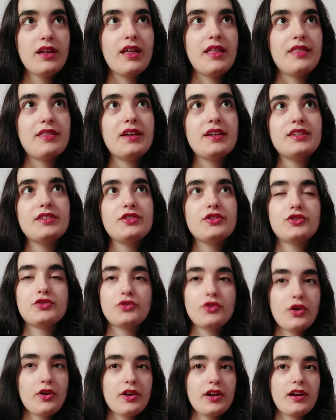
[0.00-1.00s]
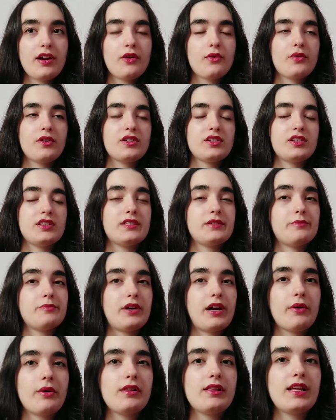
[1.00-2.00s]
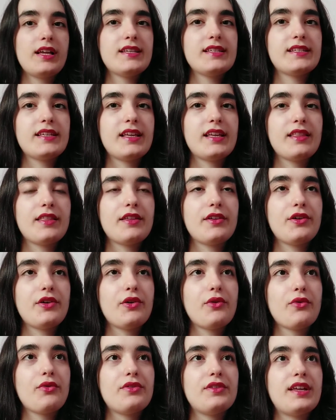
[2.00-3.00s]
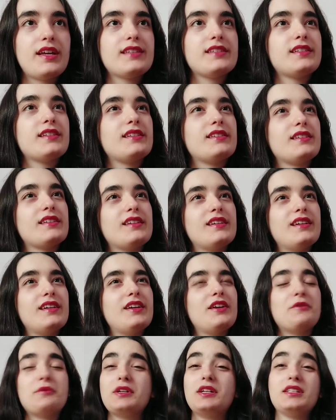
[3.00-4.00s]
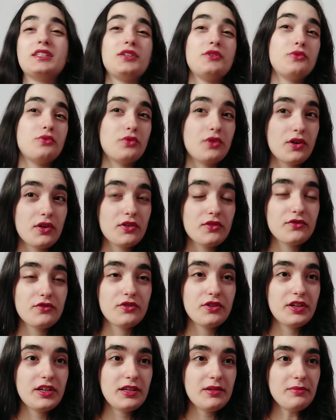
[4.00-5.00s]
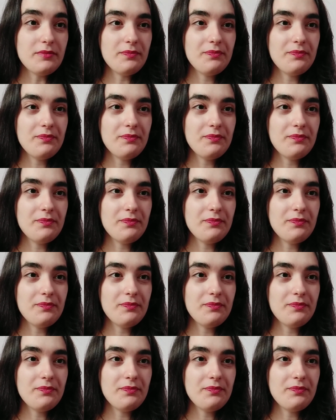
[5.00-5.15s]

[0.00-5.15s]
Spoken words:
the destroyer, when she's powerless and the oath doesn't really work for him,